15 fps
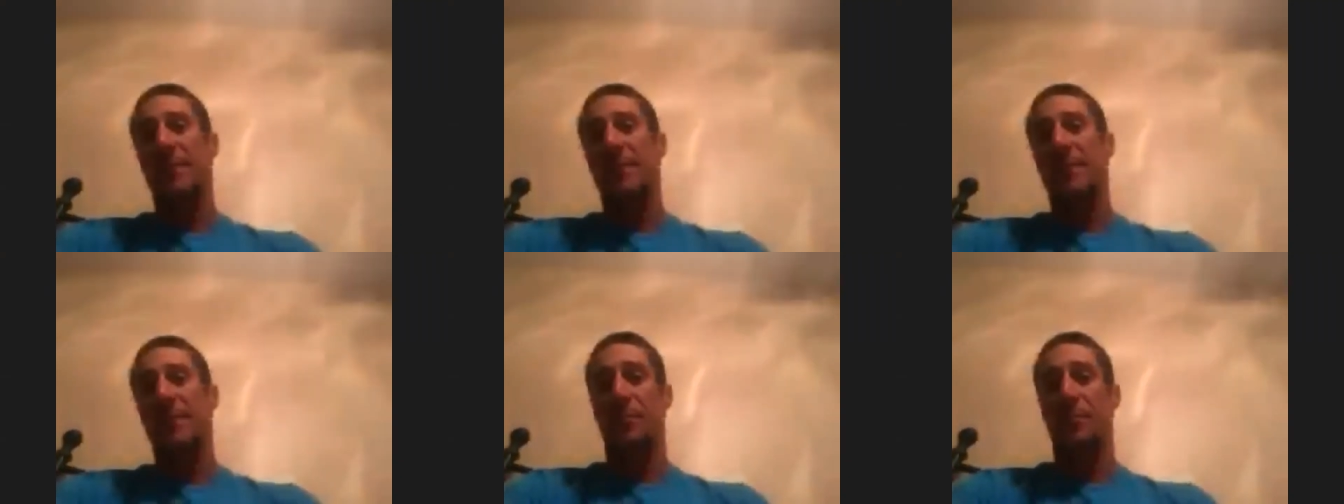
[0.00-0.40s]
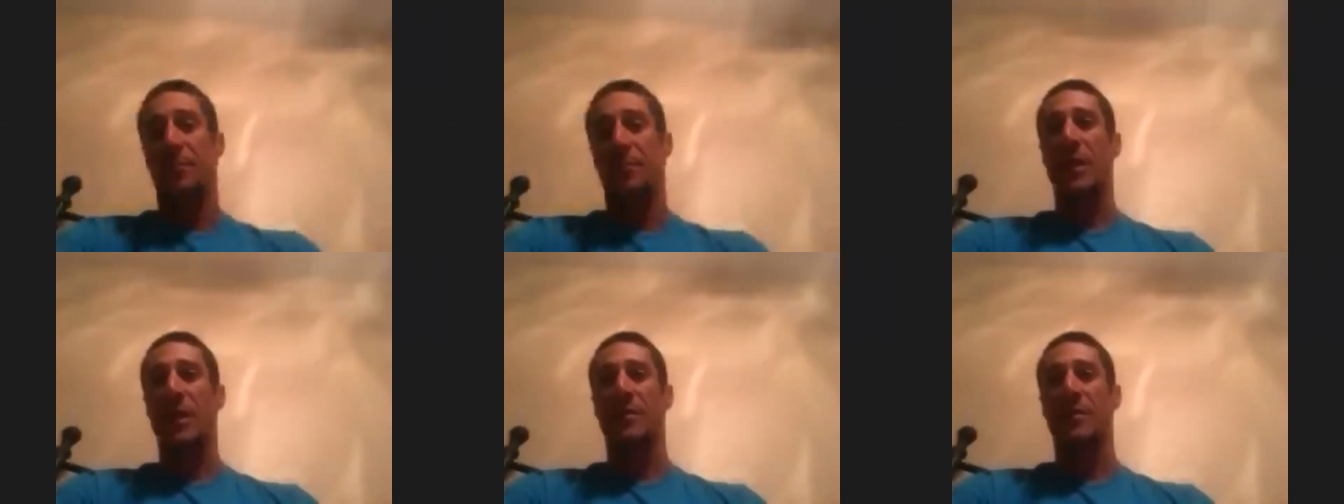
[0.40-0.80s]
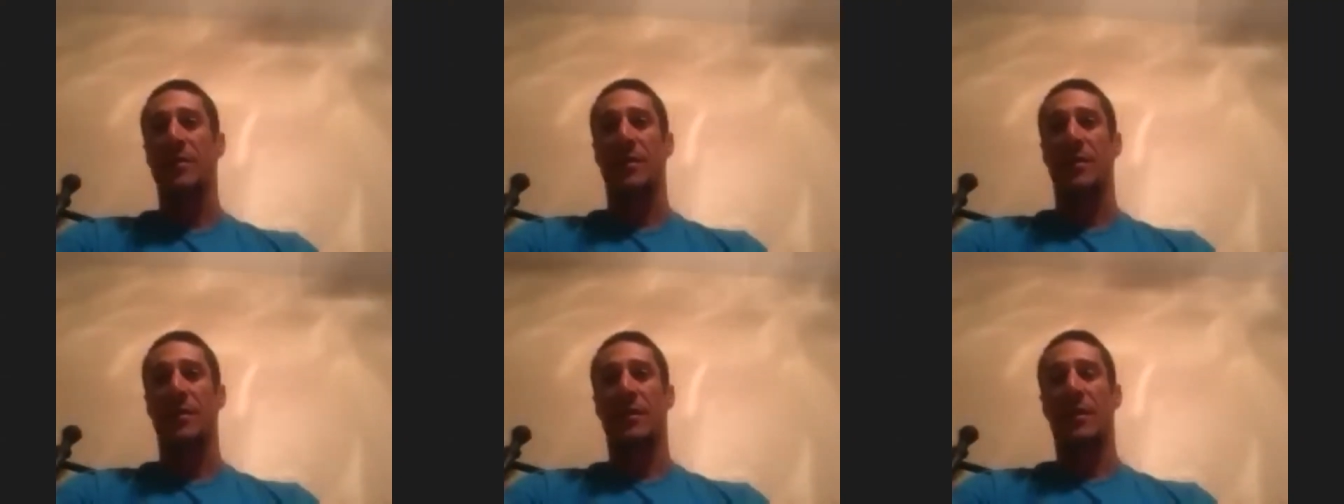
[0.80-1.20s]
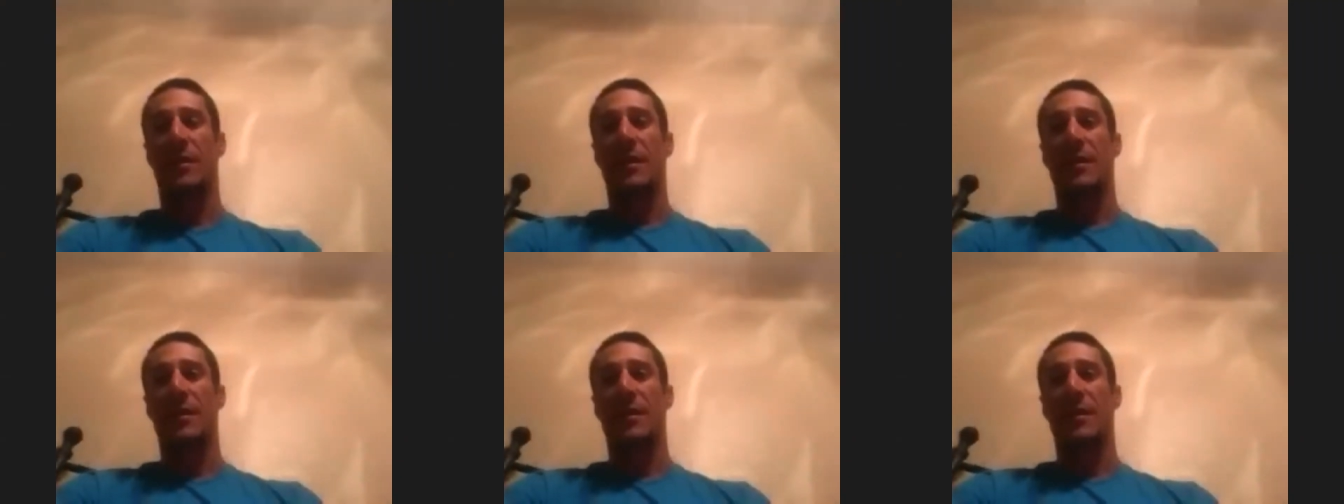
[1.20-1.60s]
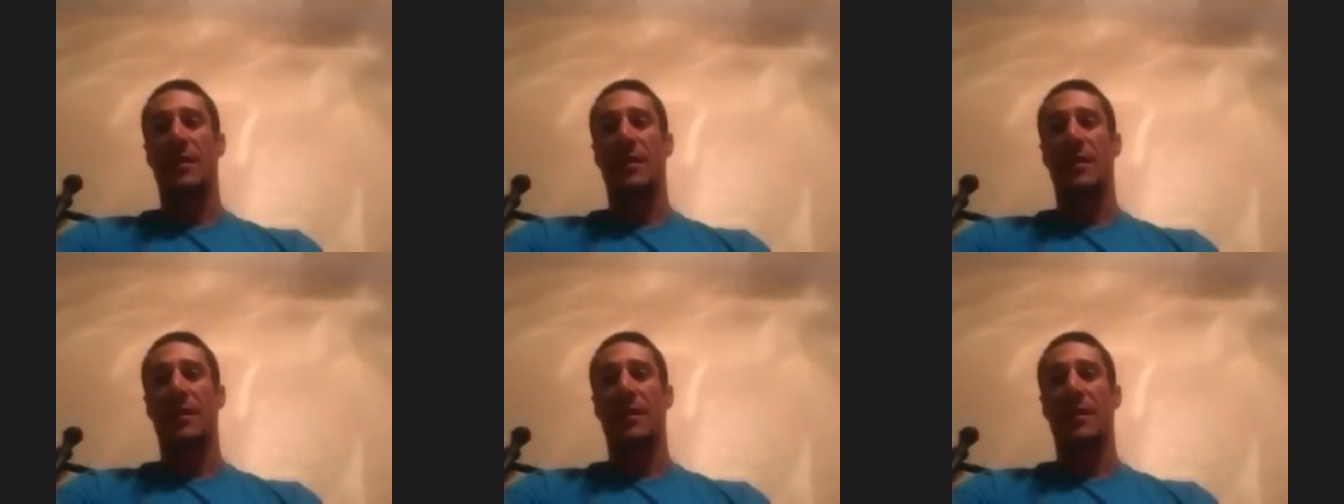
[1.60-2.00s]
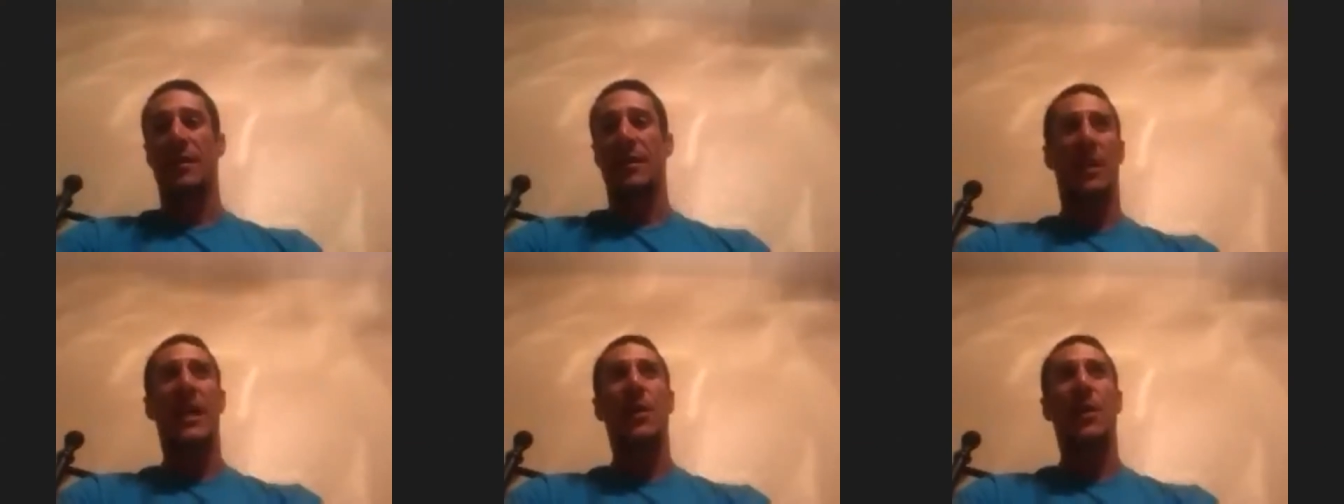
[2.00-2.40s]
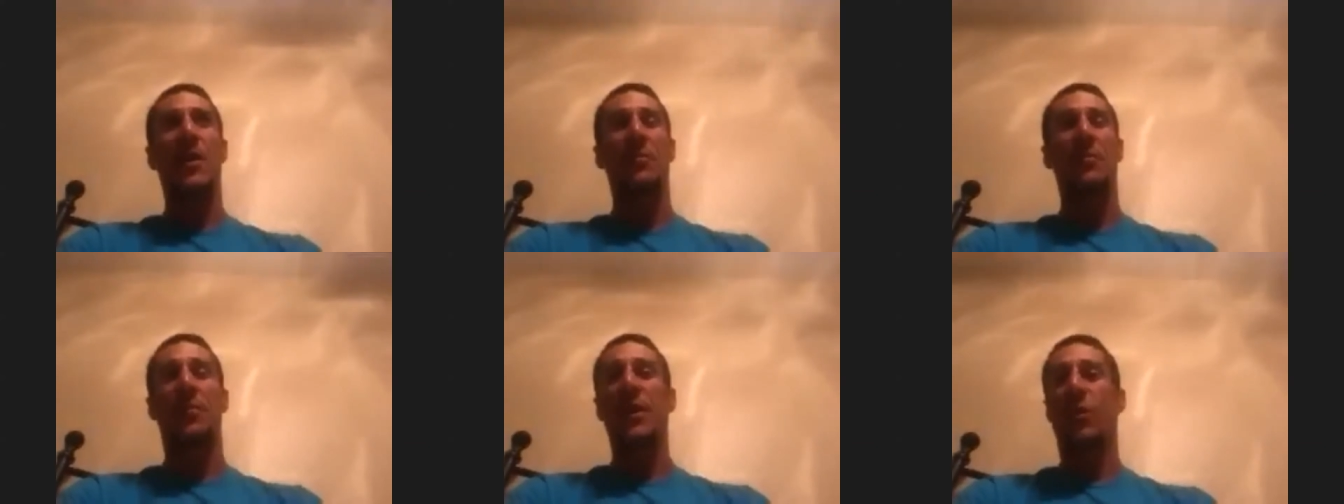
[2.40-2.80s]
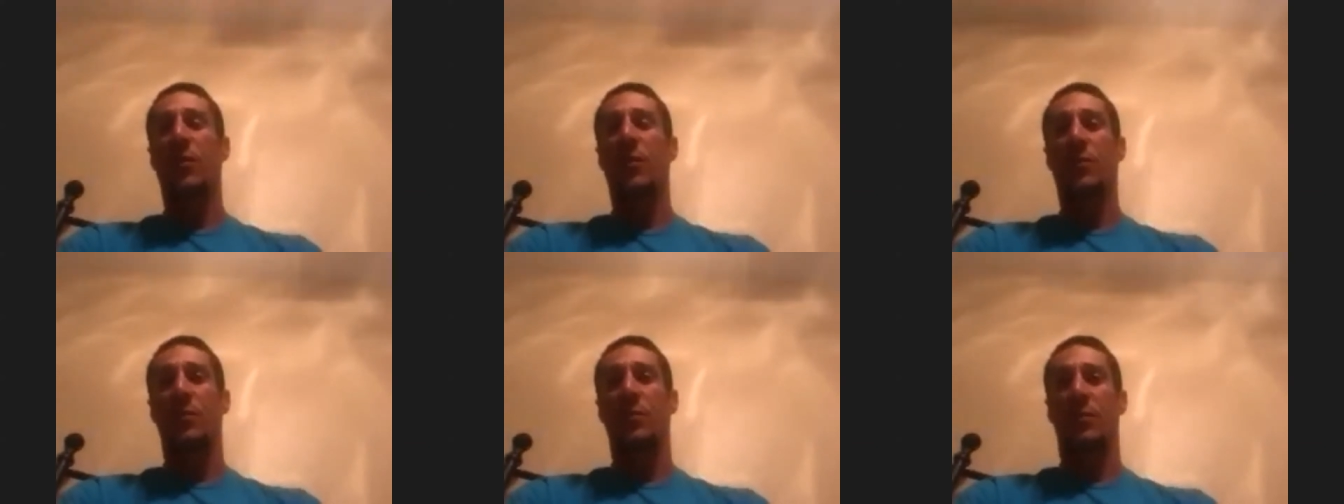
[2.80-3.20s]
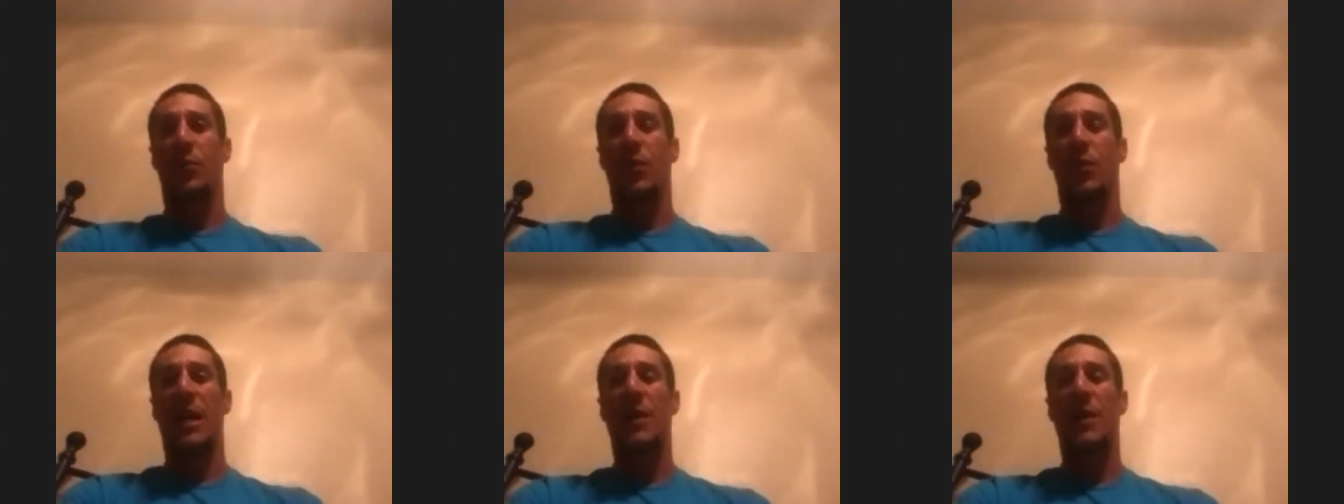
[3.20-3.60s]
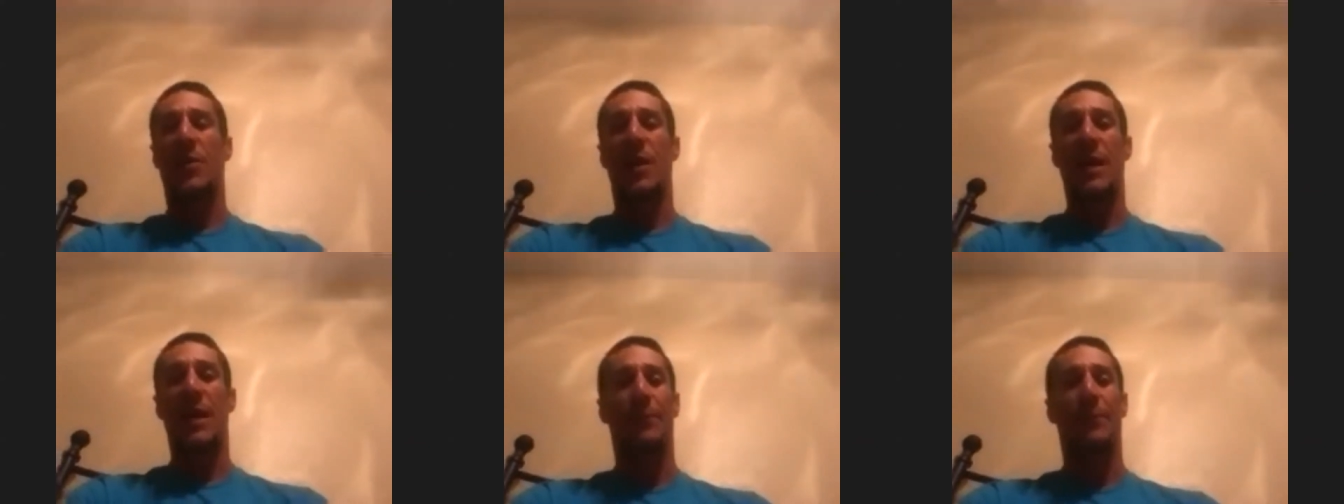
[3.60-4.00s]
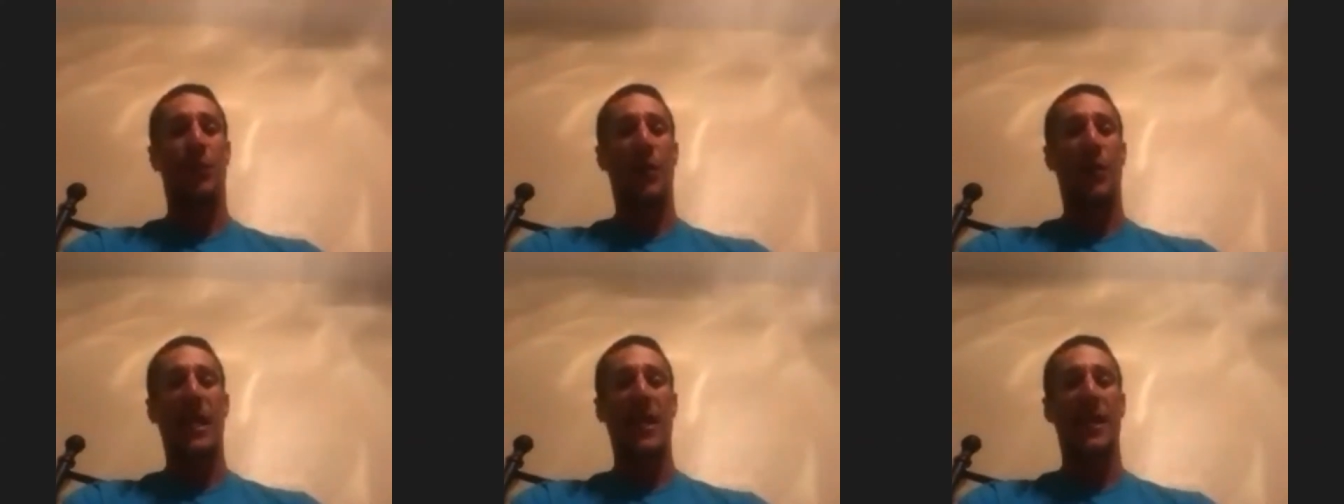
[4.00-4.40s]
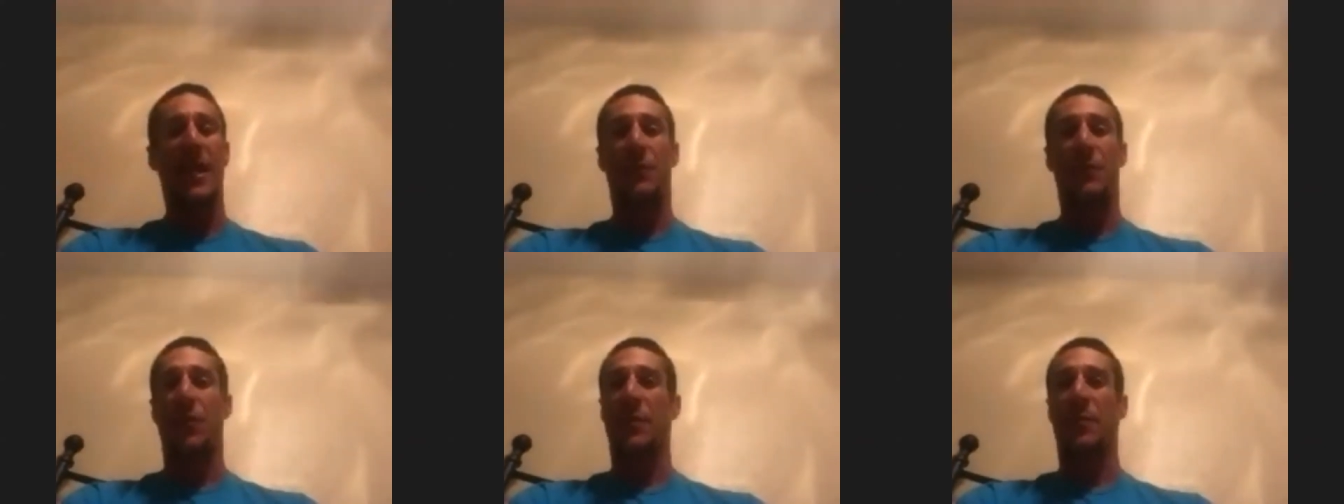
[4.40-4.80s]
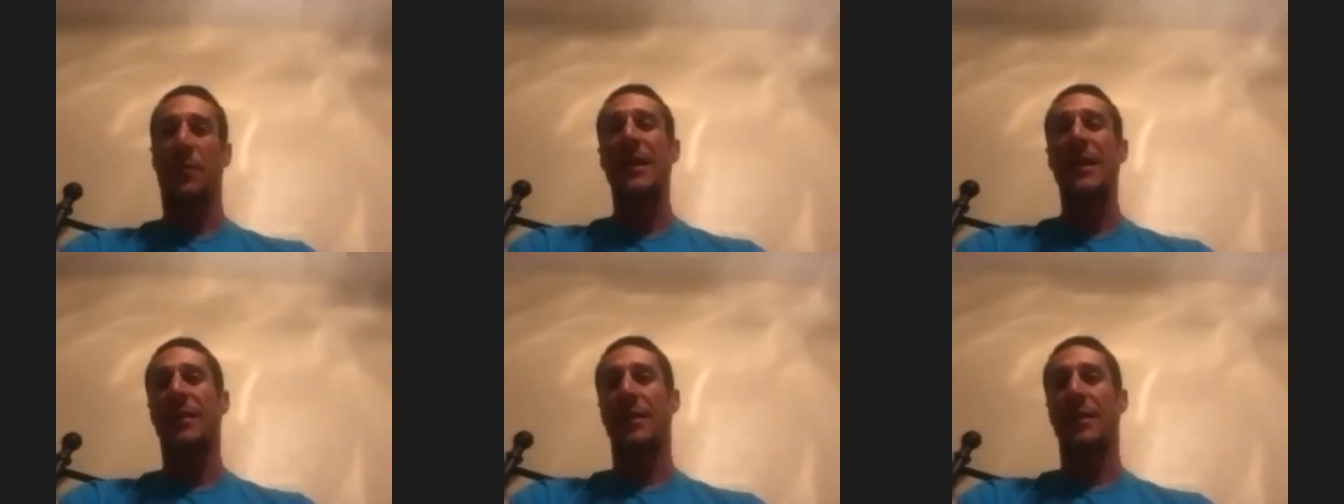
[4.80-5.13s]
for my next race. So how I feel, when I get up on the bike,